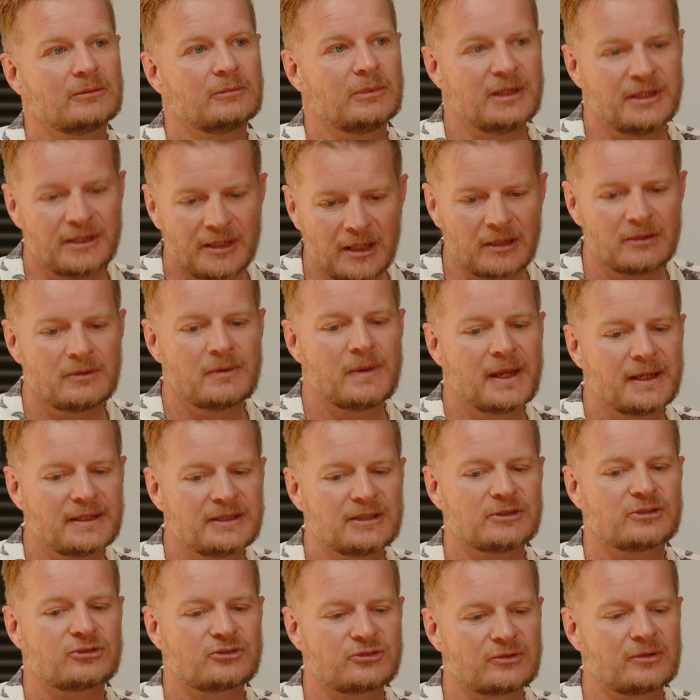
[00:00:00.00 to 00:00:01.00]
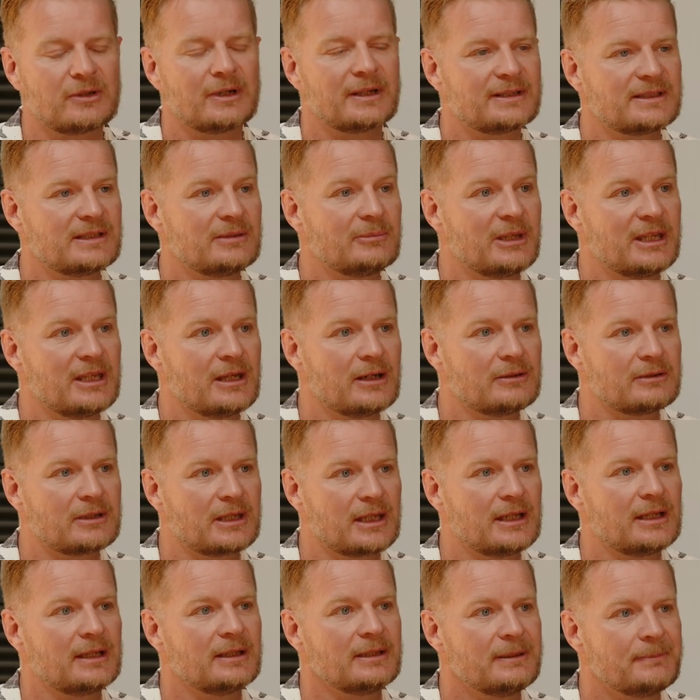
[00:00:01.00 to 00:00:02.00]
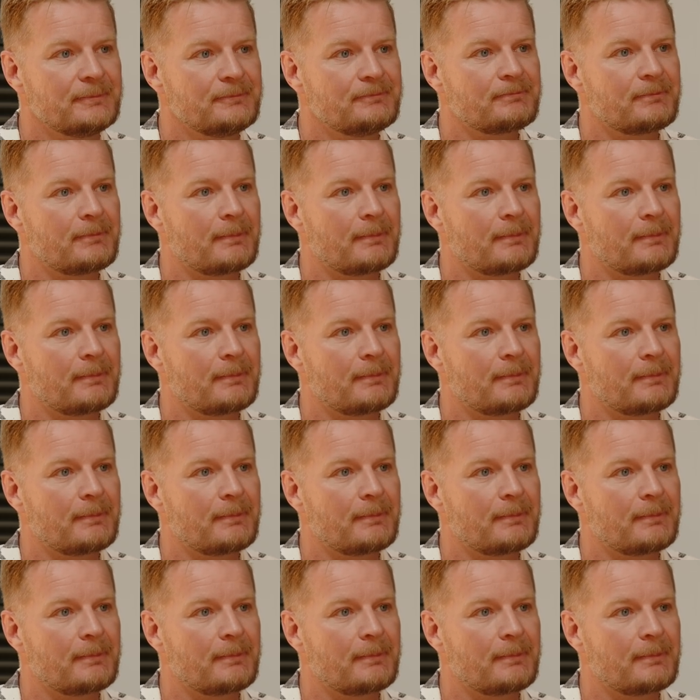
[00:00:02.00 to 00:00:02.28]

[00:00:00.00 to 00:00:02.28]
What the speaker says: We know they're just trying to be okay.